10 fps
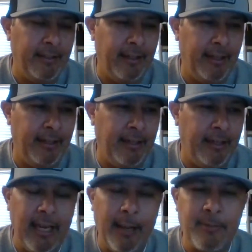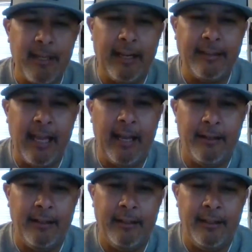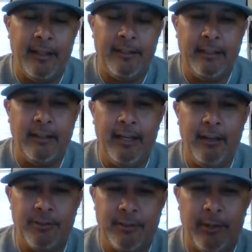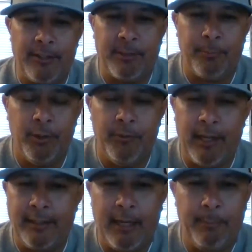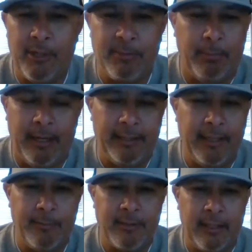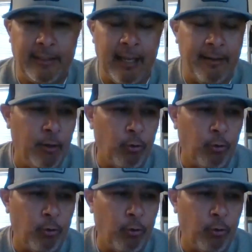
in games like that, and until someone else can prove it, I take Bishop Amat in games like that.